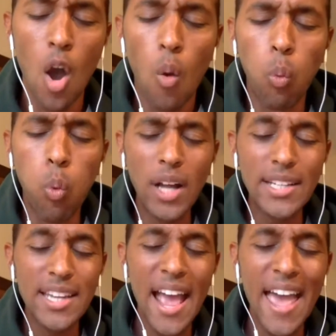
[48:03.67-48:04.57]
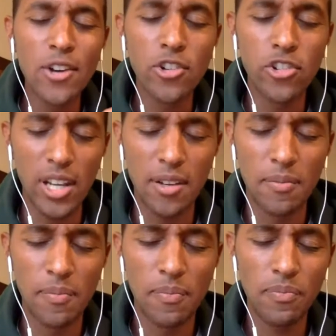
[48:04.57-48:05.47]
what energy
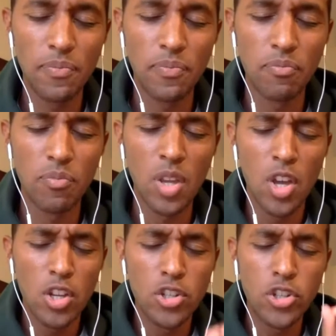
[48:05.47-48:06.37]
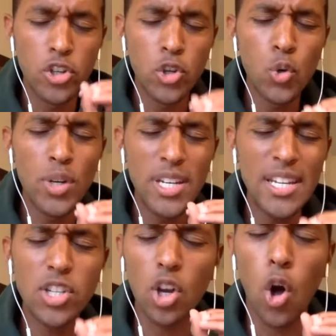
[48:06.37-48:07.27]
do you
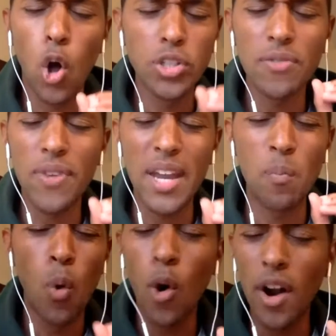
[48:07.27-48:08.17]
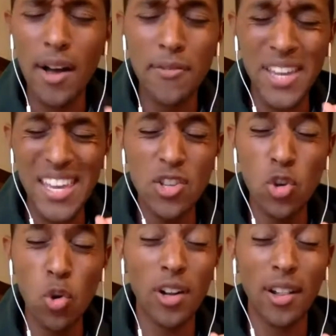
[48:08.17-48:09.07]
need to cultivate more of in
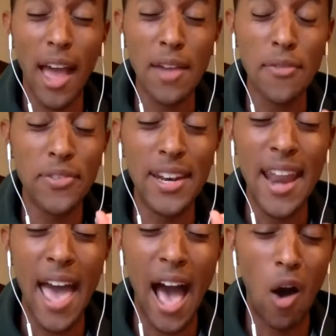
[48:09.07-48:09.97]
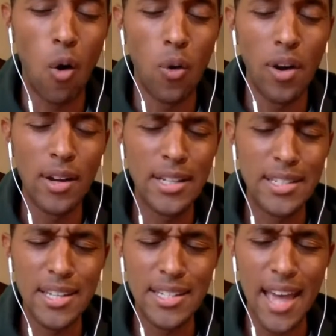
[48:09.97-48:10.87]
your life now,
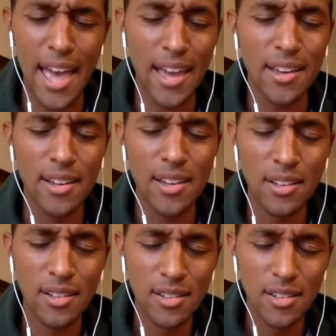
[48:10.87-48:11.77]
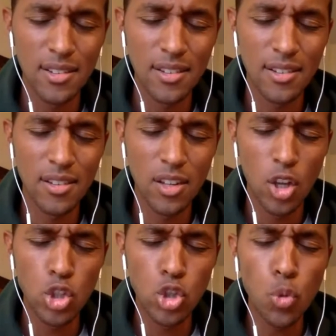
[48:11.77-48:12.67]
today,
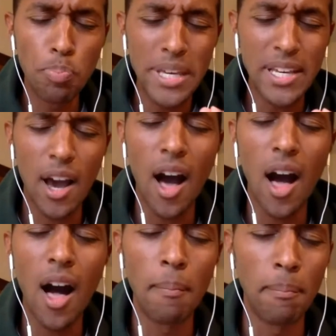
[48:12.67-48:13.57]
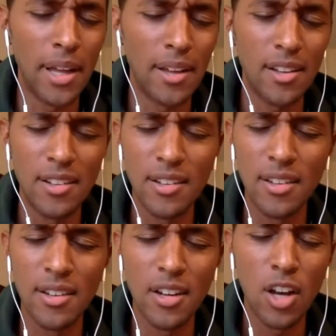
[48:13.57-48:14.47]
to
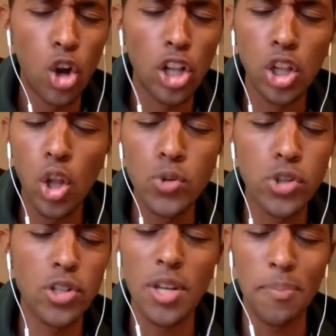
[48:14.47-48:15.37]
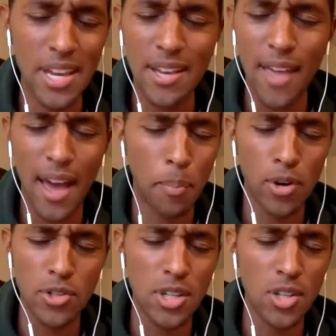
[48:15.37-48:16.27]
become closer to being that
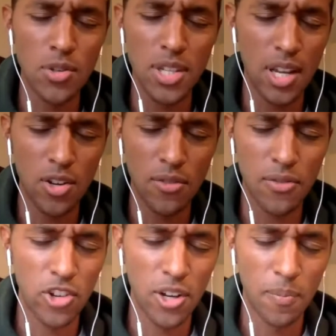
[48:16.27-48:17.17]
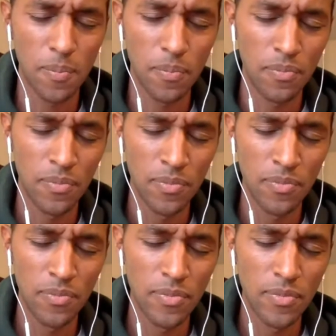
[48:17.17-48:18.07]
person you see in your
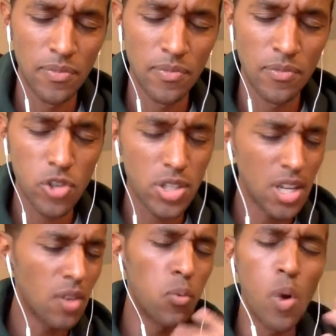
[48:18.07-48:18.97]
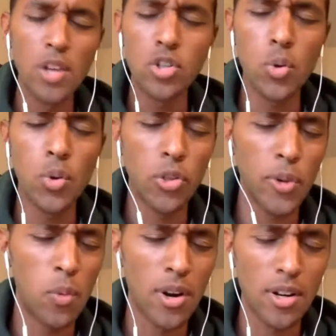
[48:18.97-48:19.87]
vision? Just think of 1, 2, or
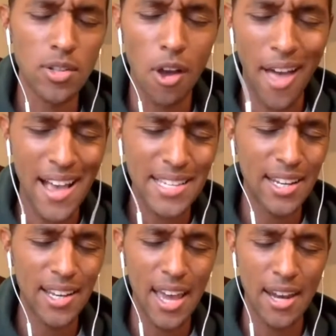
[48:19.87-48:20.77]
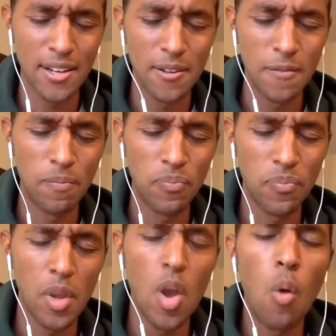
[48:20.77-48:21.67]
3 words. I'll ask it again.
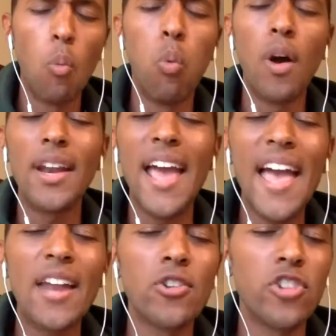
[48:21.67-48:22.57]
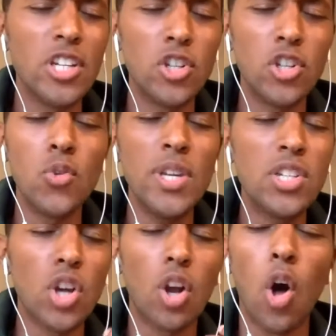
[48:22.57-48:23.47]
What energy do you
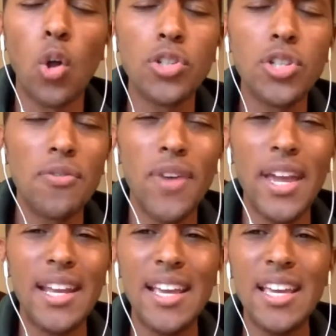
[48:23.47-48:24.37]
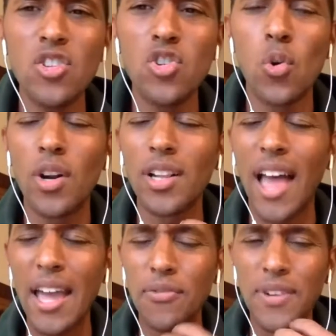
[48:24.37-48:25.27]
need to cultivate in your
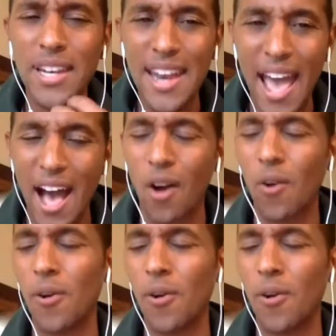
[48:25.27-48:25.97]
life now